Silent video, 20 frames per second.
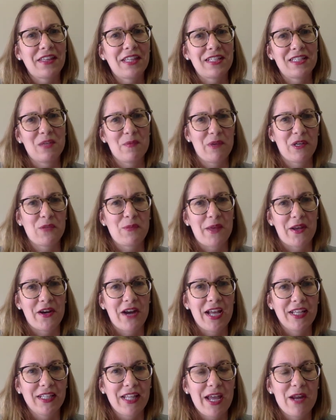That's a much better
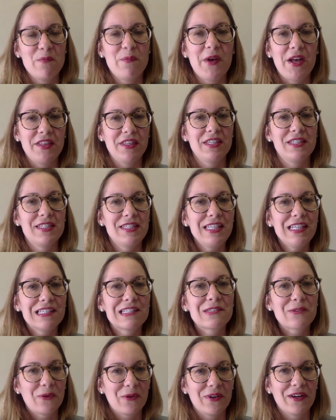headline. But the Z
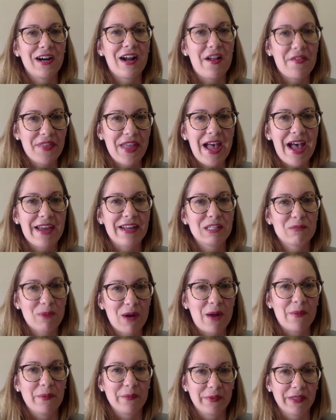score on that is
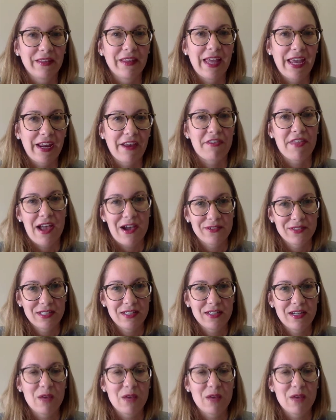probably like a thousand.